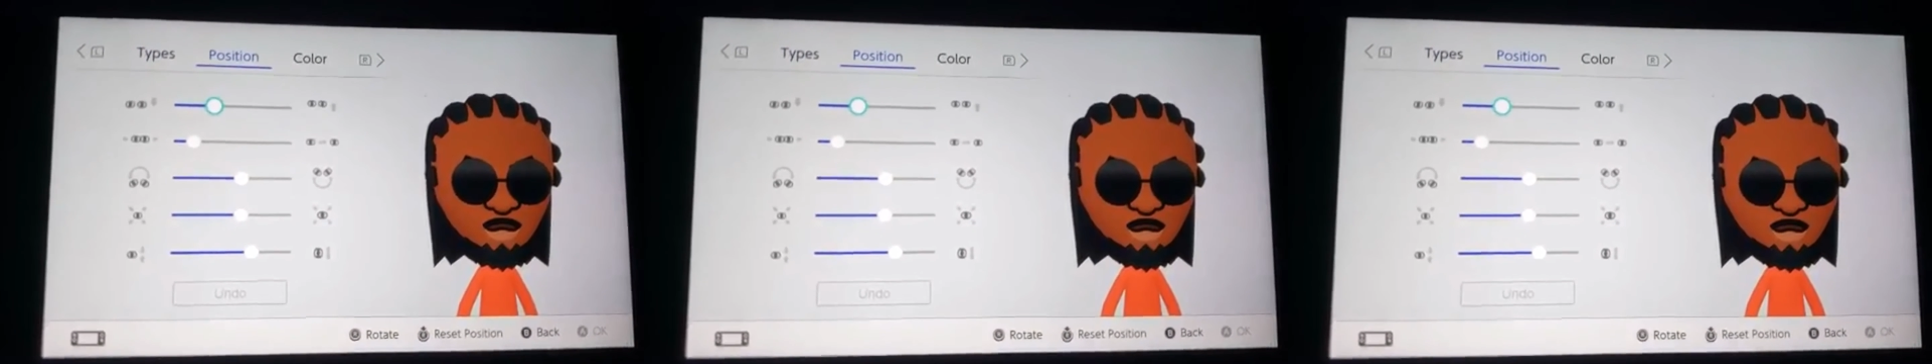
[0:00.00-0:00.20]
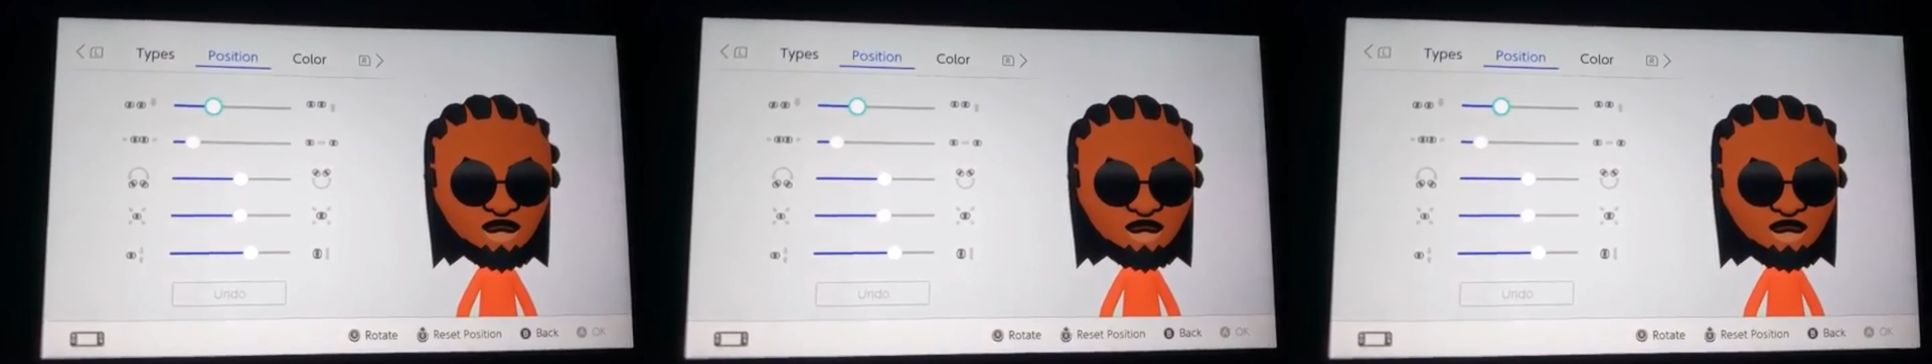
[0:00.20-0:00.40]

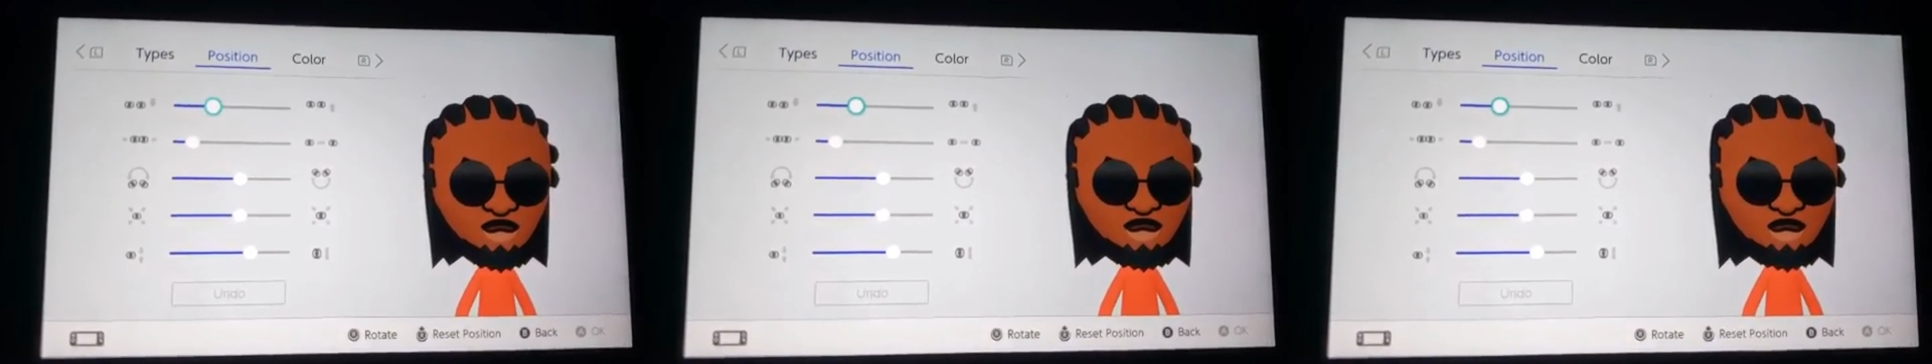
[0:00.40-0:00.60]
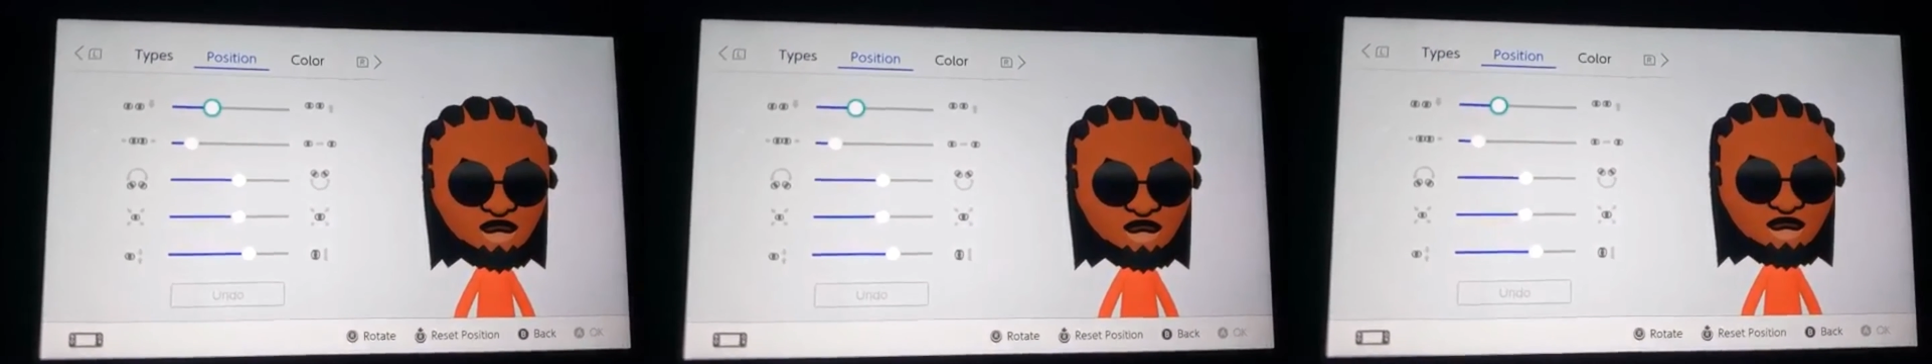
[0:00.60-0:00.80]
those
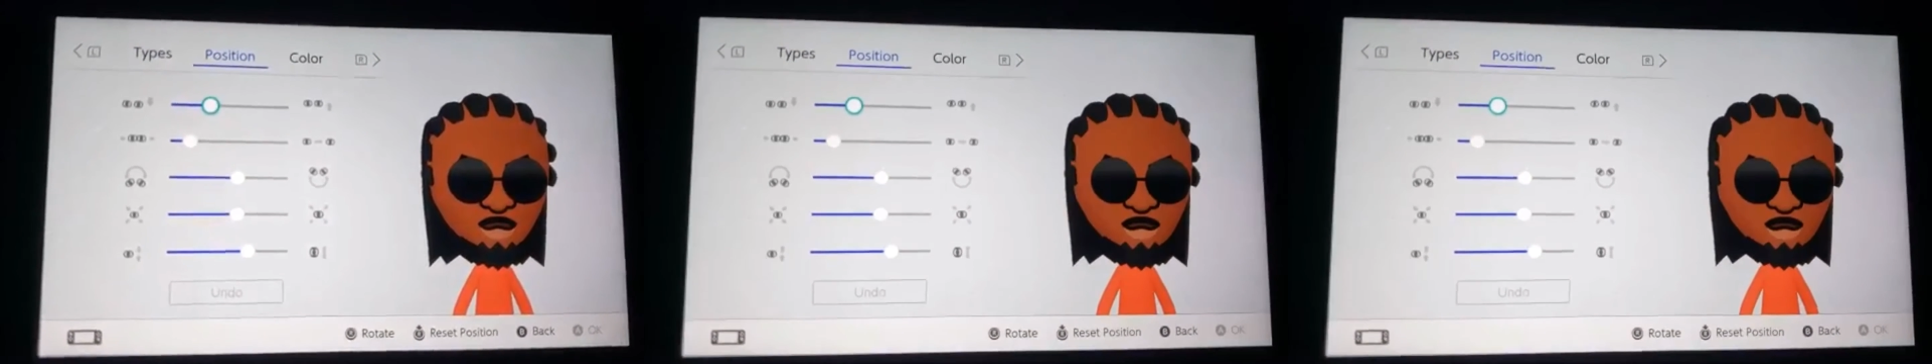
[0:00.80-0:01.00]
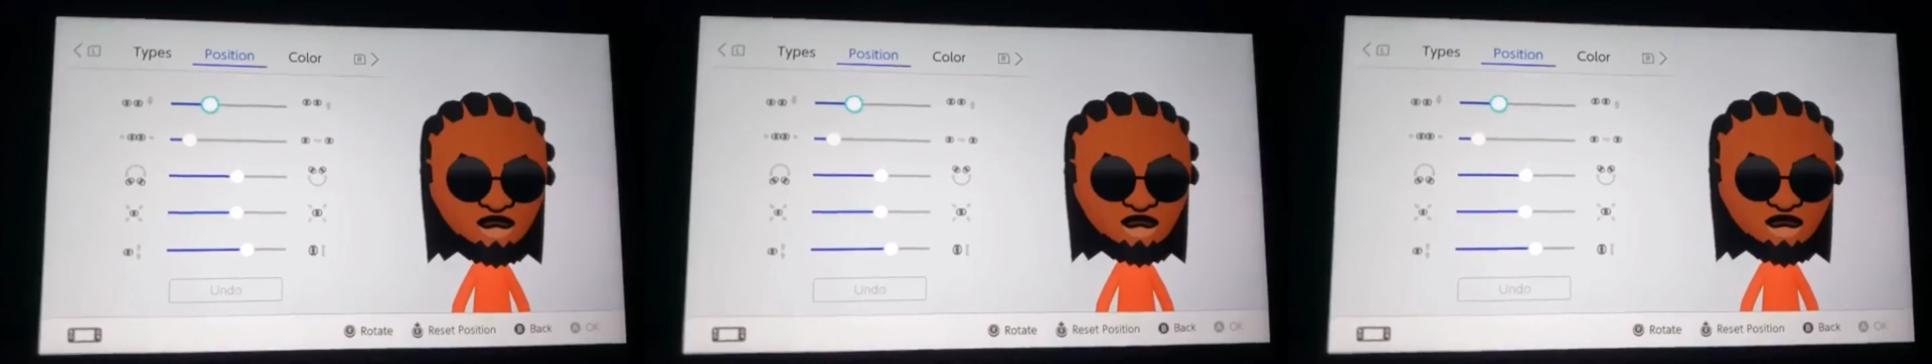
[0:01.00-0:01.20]
are the
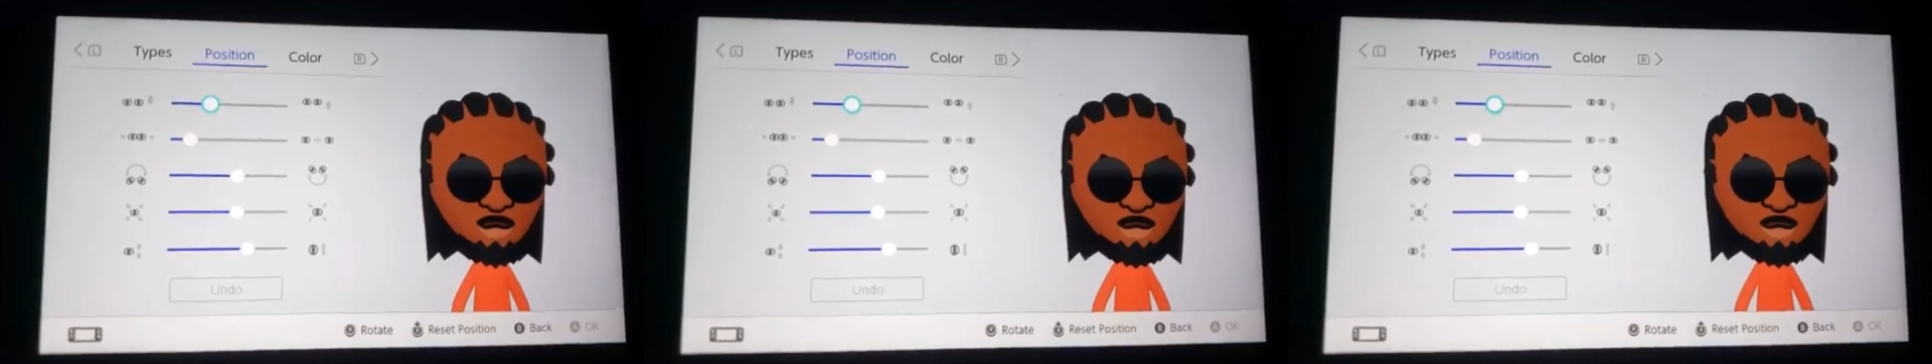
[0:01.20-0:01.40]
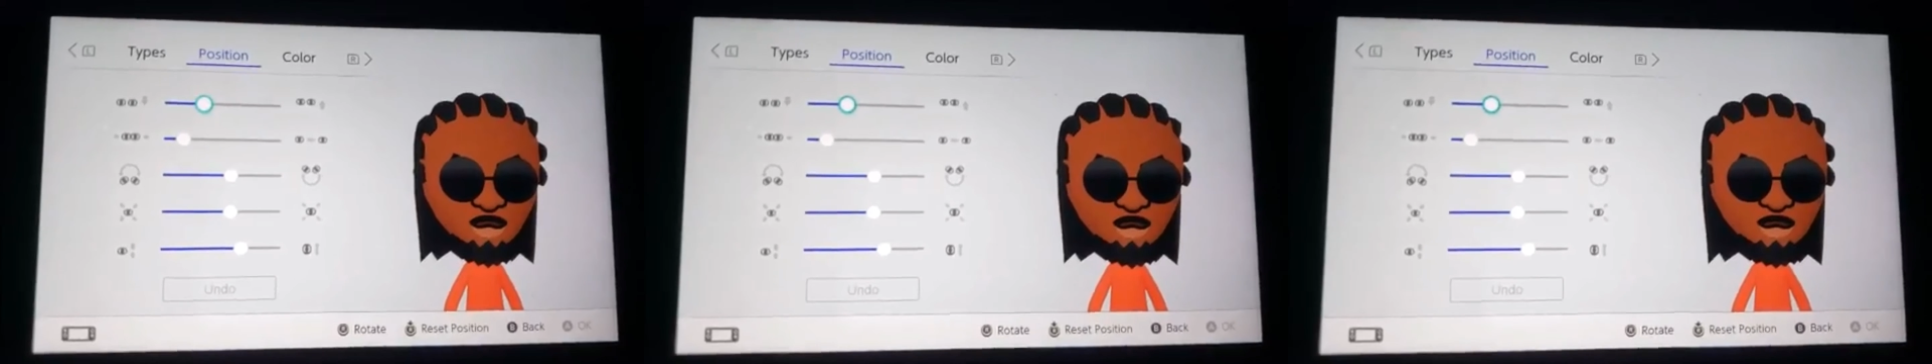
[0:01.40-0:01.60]
eyes
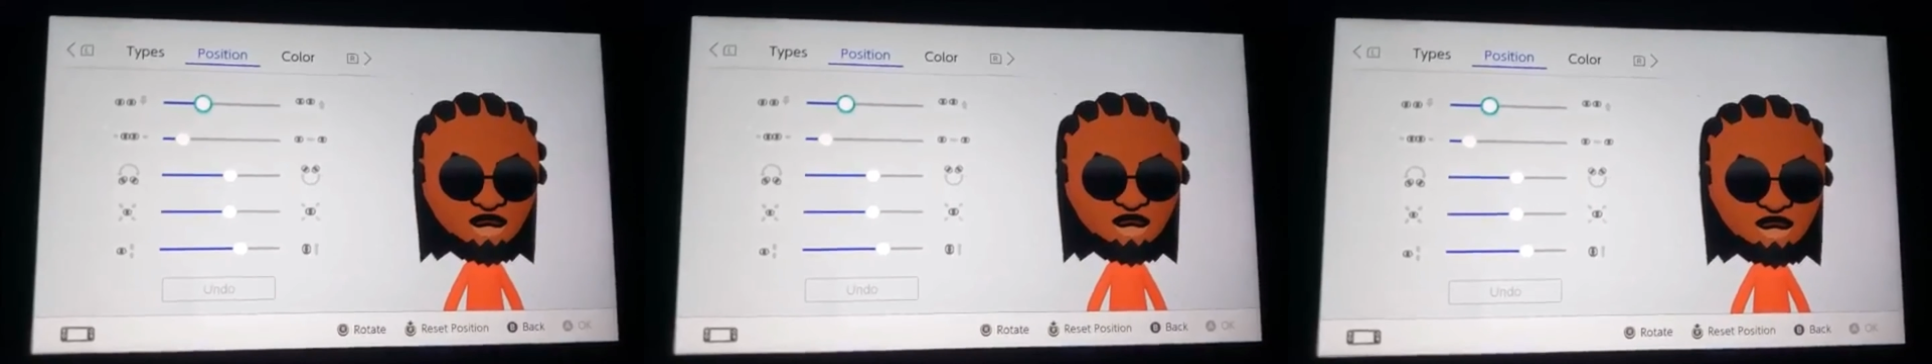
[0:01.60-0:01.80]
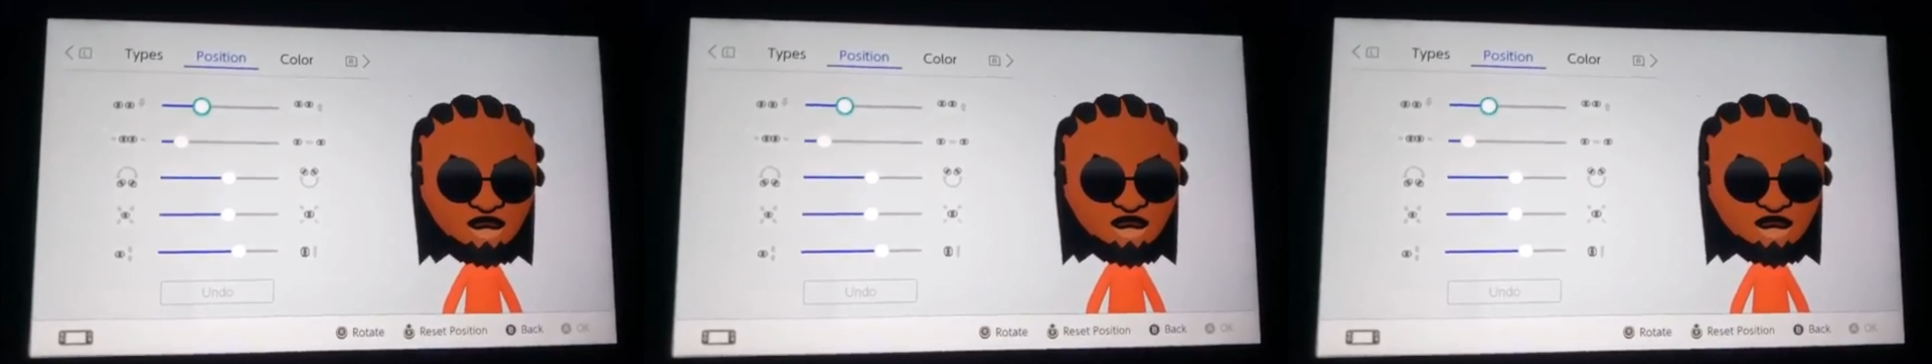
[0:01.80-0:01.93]
he has.